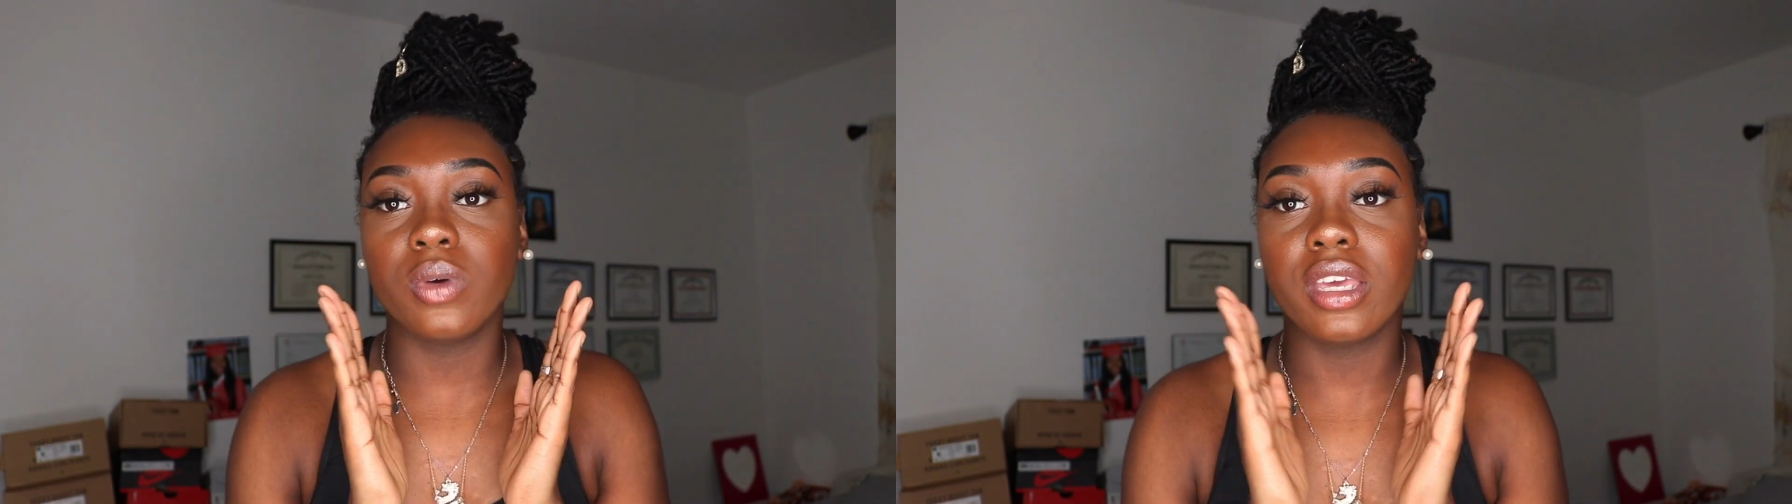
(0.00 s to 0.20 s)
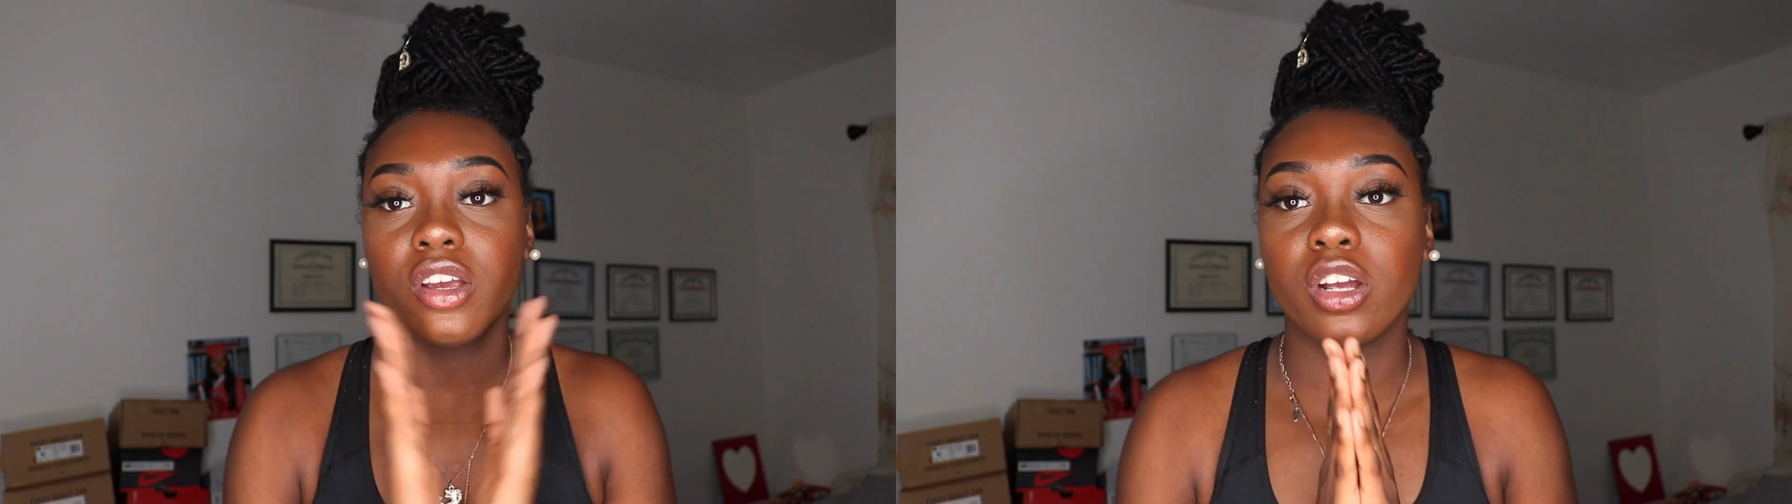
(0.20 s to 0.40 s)

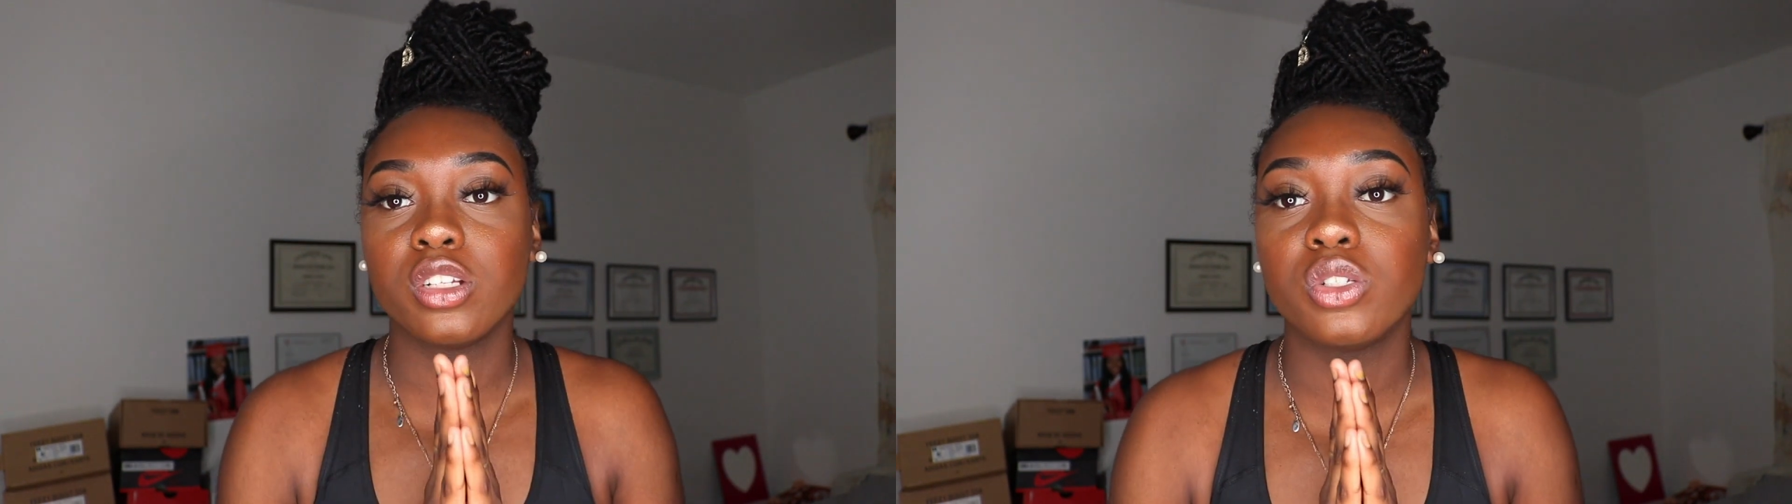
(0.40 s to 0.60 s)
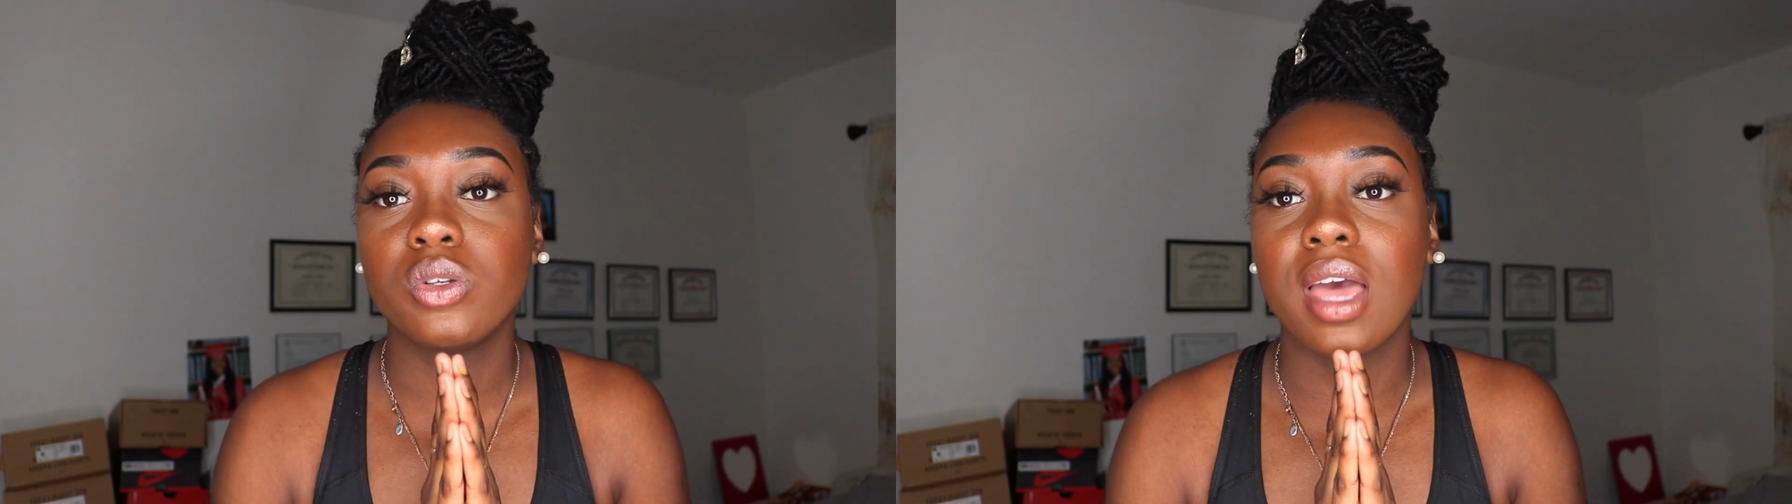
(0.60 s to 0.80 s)

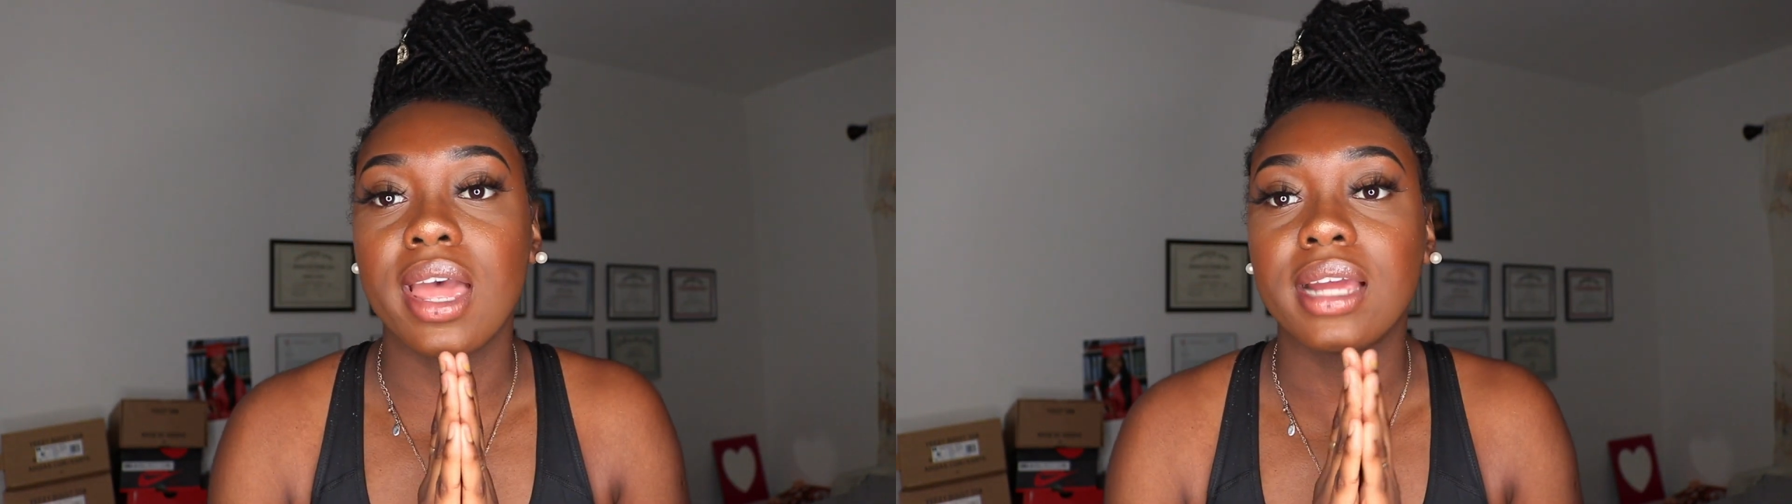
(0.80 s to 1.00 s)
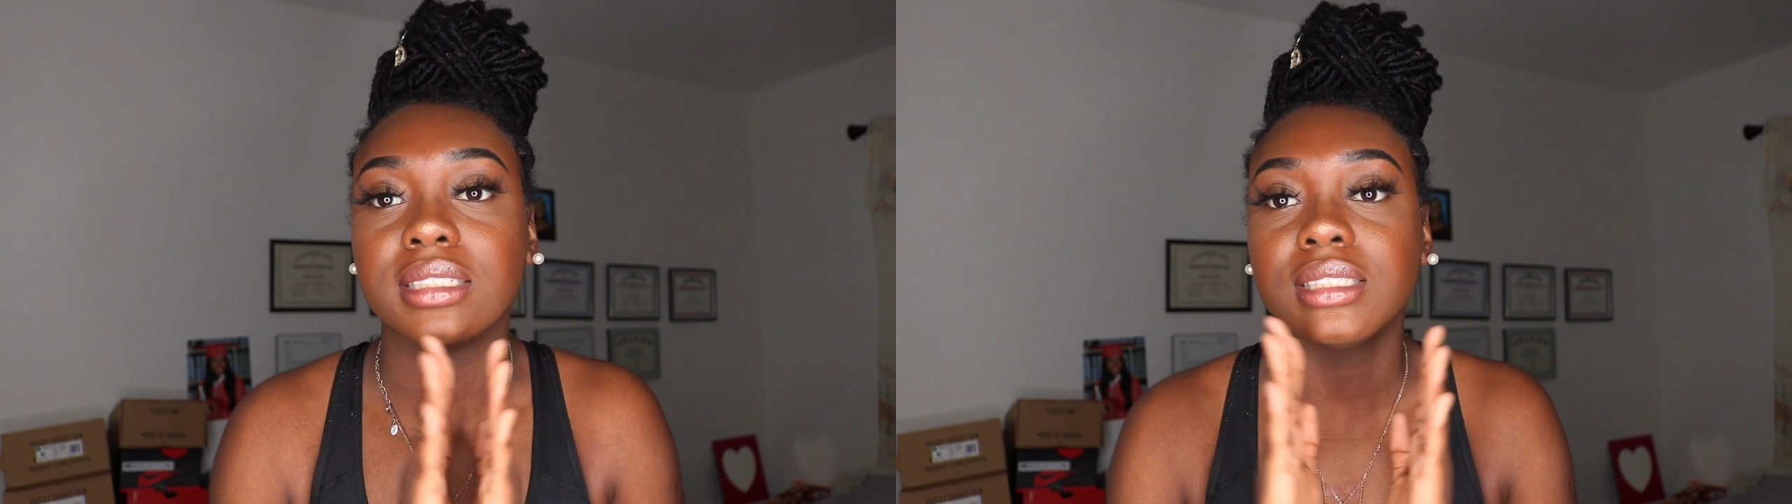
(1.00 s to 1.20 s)
encourage you
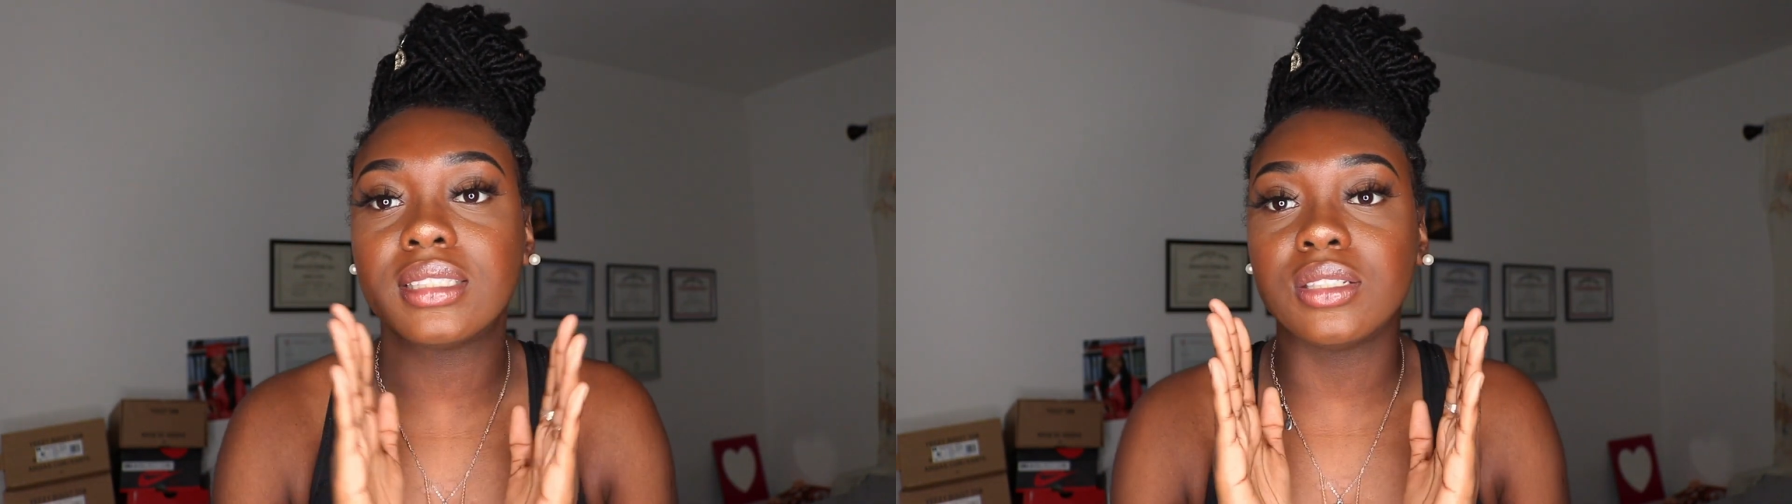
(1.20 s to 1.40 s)
guys